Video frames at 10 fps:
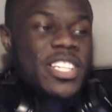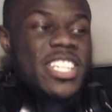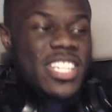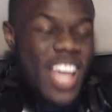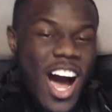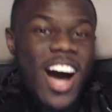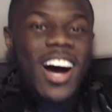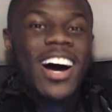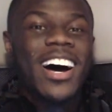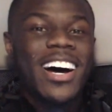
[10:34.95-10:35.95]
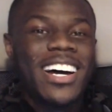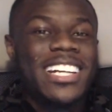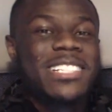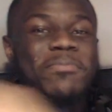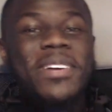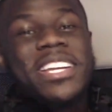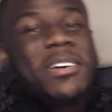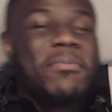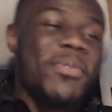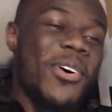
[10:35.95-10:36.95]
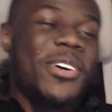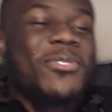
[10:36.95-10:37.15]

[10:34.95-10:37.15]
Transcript: Yeah, it's been your boy